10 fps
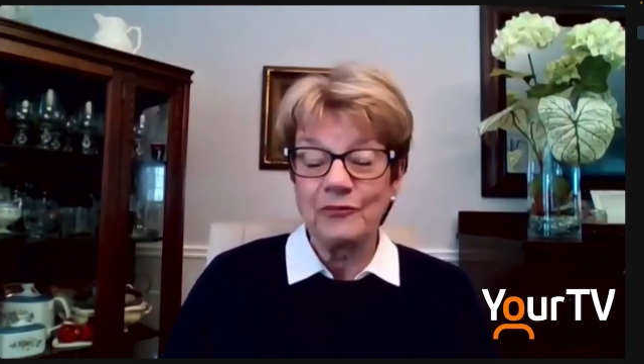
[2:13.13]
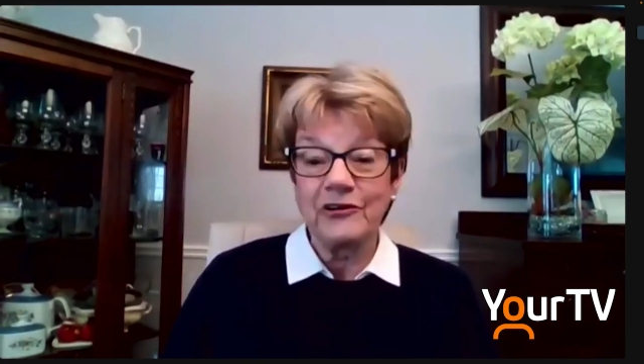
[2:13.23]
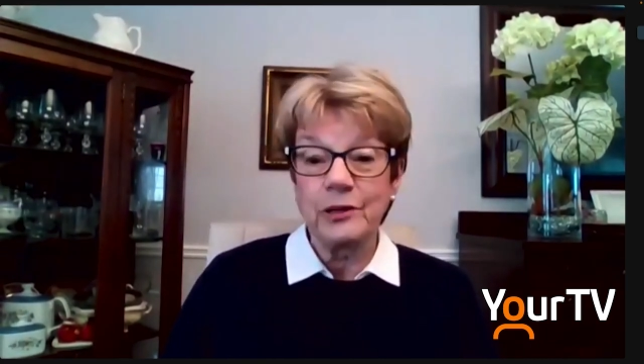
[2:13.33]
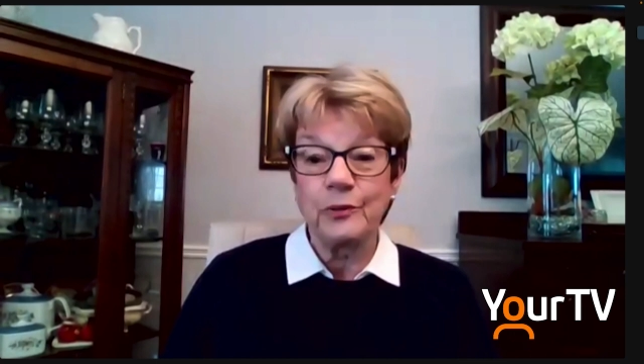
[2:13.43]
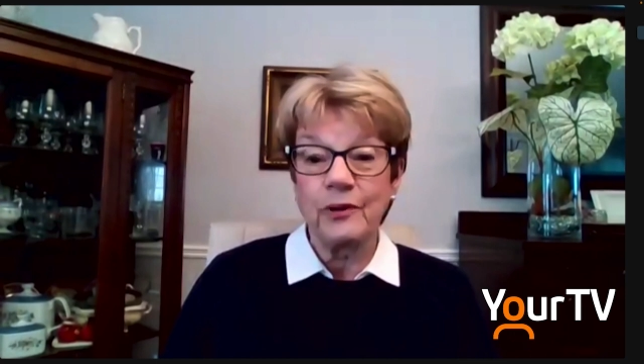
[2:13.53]

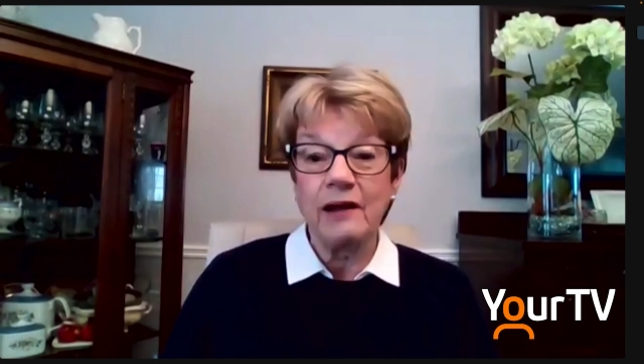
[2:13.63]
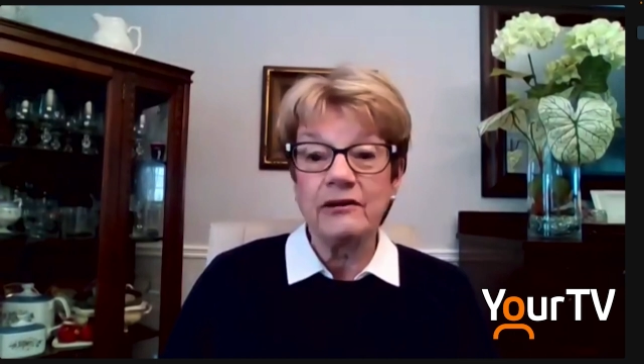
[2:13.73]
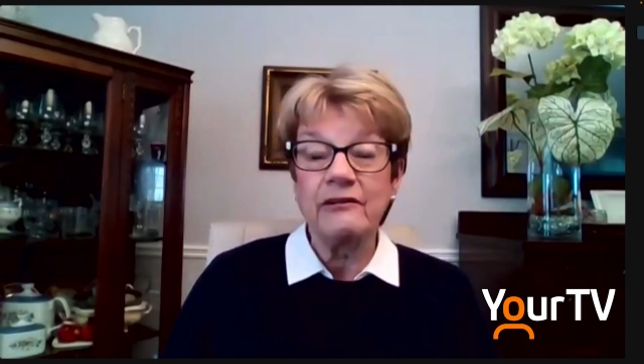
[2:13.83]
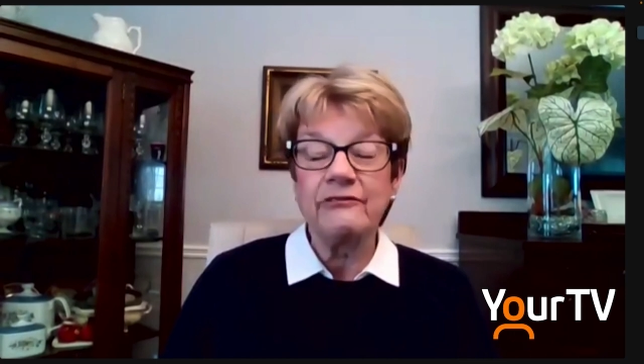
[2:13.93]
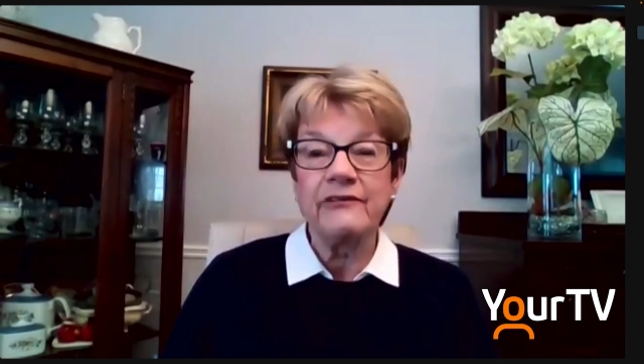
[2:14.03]
very proud
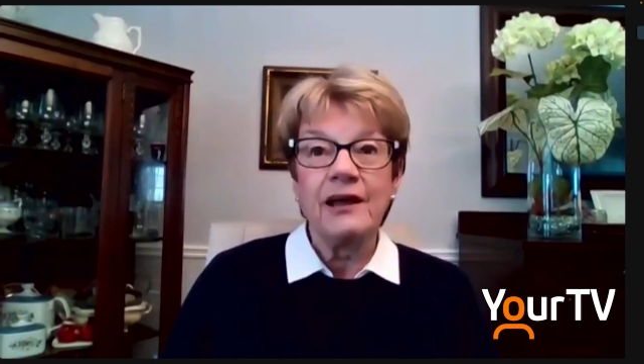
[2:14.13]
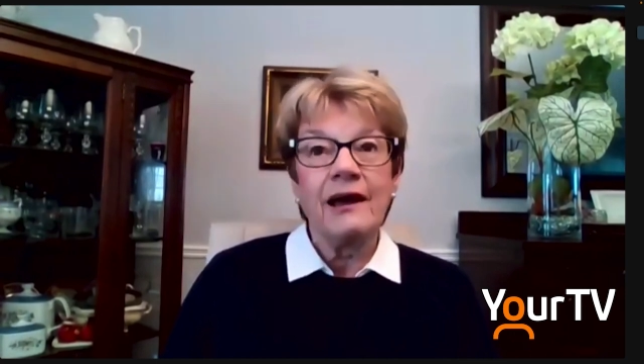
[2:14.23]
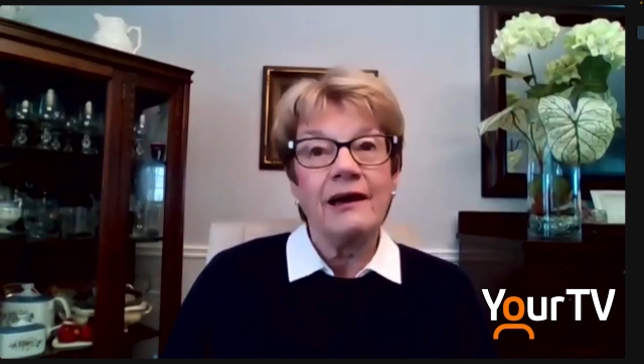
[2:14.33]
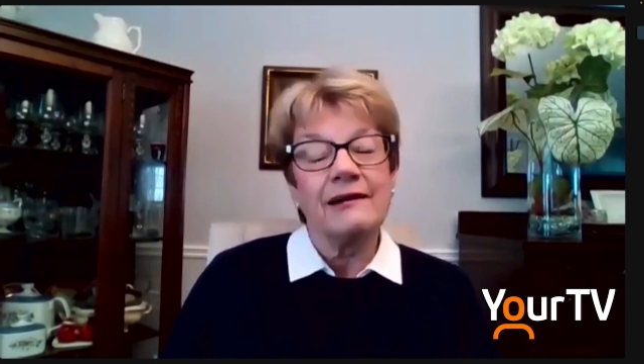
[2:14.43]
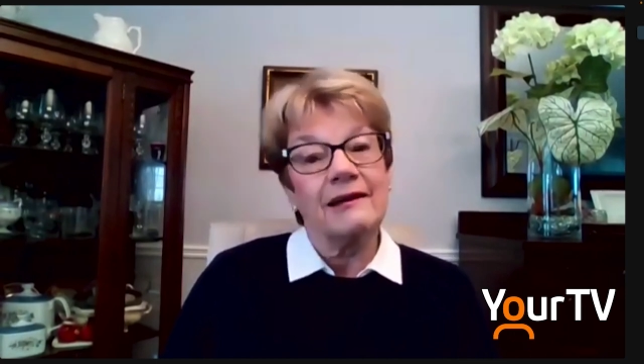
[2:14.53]
of.
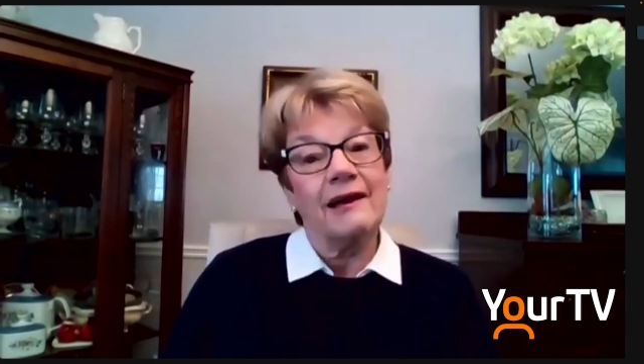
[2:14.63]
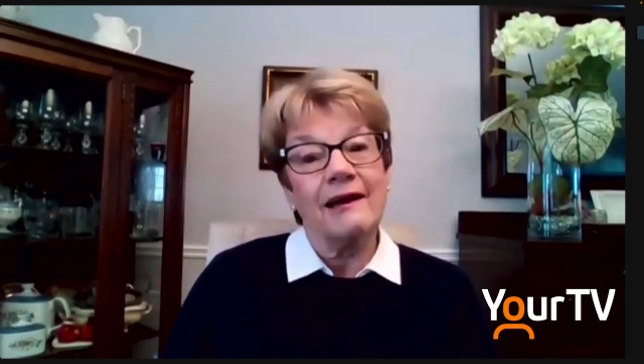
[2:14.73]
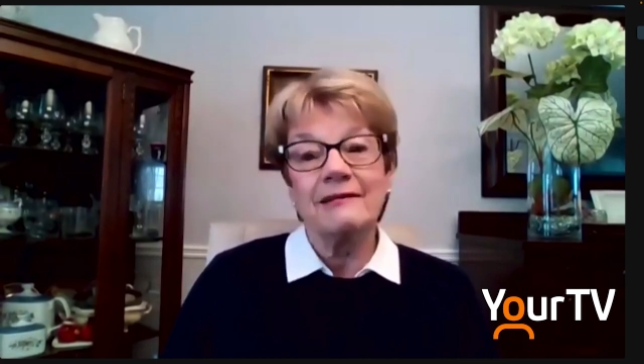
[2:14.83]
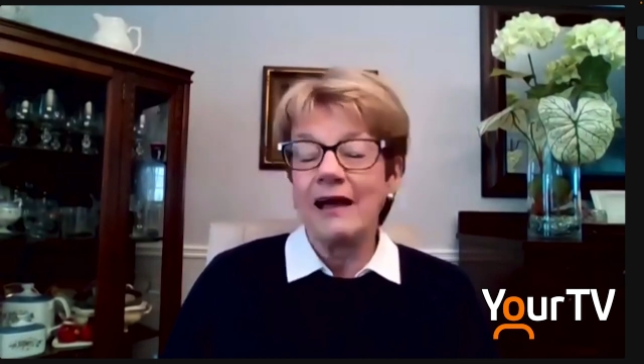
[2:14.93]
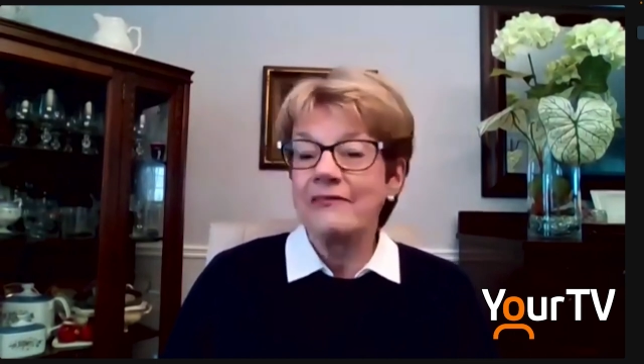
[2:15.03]
And again,
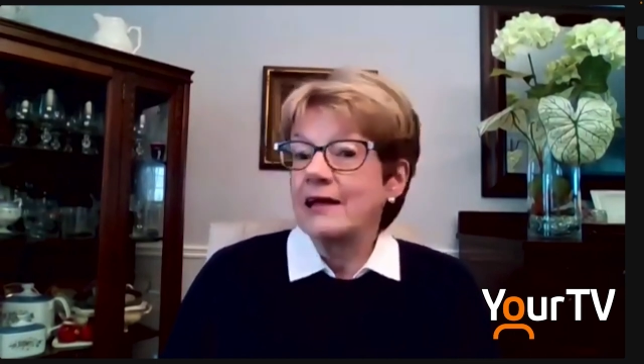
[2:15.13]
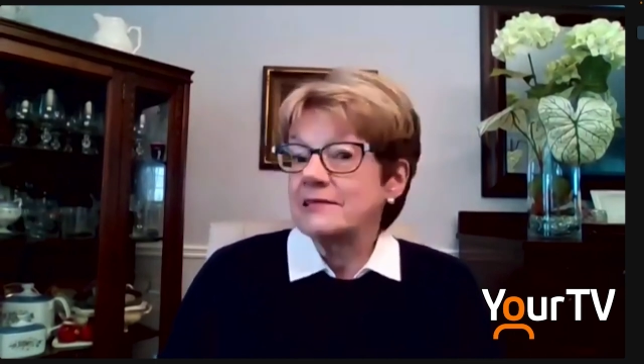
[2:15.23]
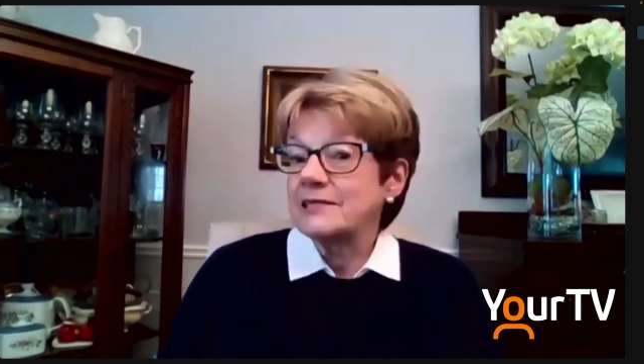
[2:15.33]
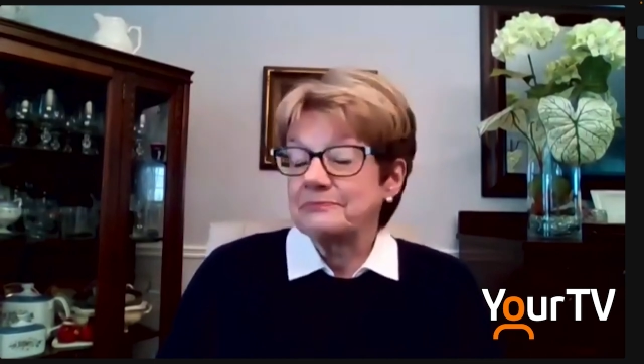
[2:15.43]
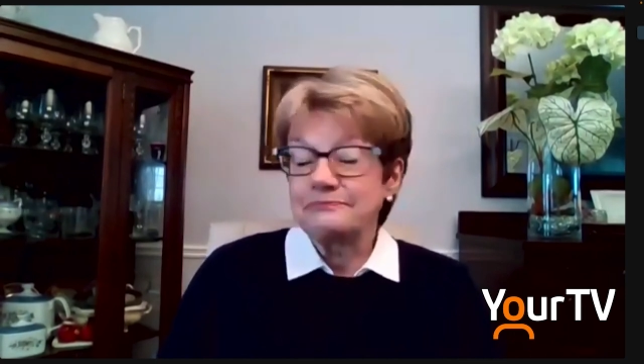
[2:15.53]
that's